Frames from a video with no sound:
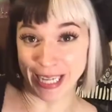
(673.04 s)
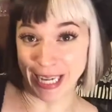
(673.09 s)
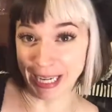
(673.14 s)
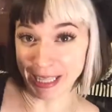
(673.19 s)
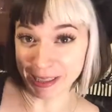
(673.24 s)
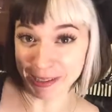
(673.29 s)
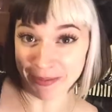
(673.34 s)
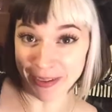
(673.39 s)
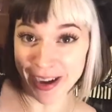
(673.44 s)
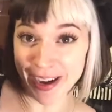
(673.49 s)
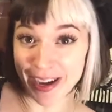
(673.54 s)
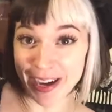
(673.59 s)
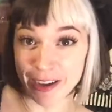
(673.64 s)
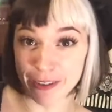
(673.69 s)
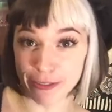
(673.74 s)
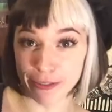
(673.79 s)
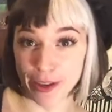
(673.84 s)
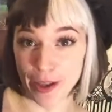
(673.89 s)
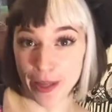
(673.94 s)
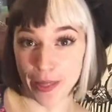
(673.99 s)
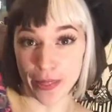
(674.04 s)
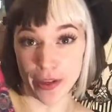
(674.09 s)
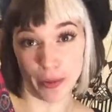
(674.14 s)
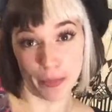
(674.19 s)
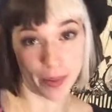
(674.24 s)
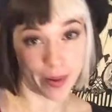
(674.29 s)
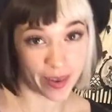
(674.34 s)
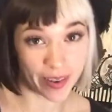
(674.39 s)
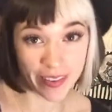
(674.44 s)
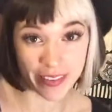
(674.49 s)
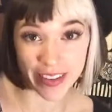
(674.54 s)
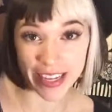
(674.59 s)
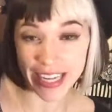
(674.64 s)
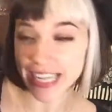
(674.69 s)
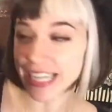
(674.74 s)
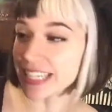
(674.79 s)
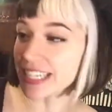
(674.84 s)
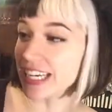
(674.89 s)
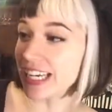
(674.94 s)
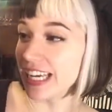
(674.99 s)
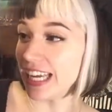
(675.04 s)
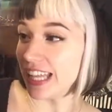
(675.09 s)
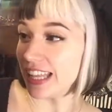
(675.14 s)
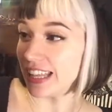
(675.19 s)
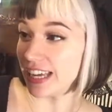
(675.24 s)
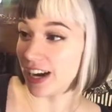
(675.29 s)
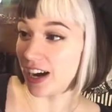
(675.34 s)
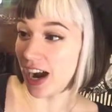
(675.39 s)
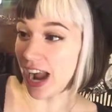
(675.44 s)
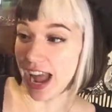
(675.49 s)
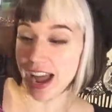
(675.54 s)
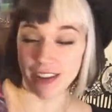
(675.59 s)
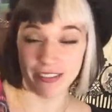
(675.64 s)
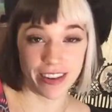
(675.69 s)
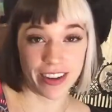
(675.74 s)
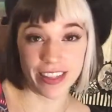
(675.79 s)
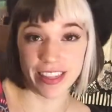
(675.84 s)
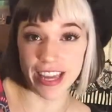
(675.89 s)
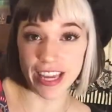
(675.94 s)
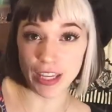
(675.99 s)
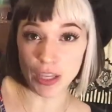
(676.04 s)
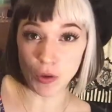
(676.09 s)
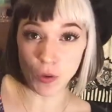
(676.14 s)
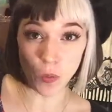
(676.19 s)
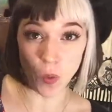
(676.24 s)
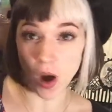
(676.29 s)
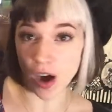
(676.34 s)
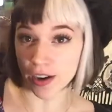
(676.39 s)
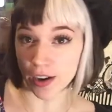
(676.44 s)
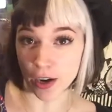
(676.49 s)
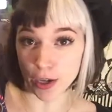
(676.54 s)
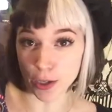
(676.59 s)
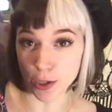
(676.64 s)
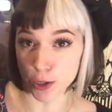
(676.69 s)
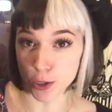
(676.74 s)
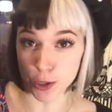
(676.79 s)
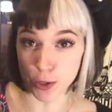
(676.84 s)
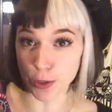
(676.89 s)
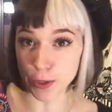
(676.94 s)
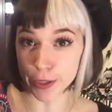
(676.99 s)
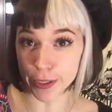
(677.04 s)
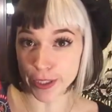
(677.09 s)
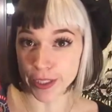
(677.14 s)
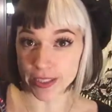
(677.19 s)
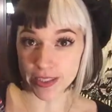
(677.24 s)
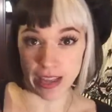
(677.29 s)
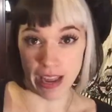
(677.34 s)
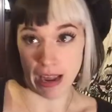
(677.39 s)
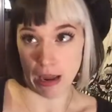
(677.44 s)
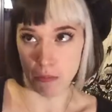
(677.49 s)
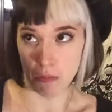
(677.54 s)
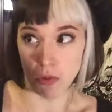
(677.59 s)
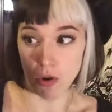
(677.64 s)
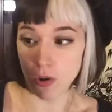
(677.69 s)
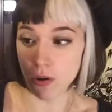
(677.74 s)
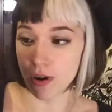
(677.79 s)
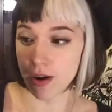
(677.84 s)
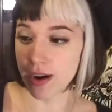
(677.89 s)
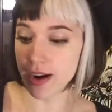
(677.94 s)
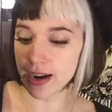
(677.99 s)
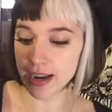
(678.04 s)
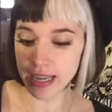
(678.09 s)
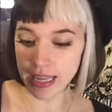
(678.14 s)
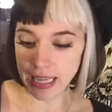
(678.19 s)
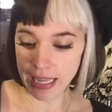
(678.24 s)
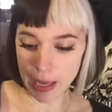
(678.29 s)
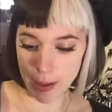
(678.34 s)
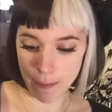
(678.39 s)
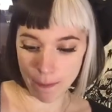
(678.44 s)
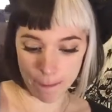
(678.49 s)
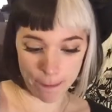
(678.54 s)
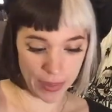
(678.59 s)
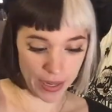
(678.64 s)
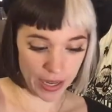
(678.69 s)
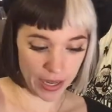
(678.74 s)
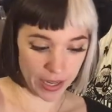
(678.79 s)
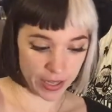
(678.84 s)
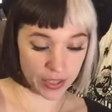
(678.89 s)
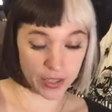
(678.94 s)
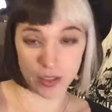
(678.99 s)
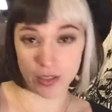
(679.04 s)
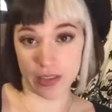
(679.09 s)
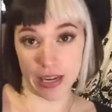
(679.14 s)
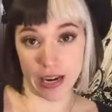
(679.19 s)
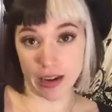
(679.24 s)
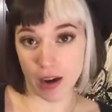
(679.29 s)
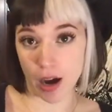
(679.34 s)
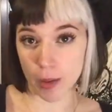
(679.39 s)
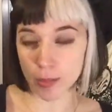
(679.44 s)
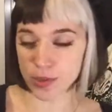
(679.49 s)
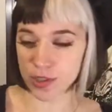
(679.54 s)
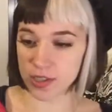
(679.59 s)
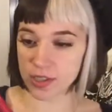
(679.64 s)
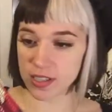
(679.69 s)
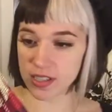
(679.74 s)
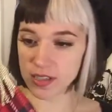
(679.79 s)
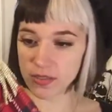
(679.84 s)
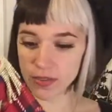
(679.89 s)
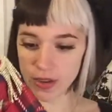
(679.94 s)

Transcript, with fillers: take them off. They're perfect. They're everything you want on your shoulders and more, but that option is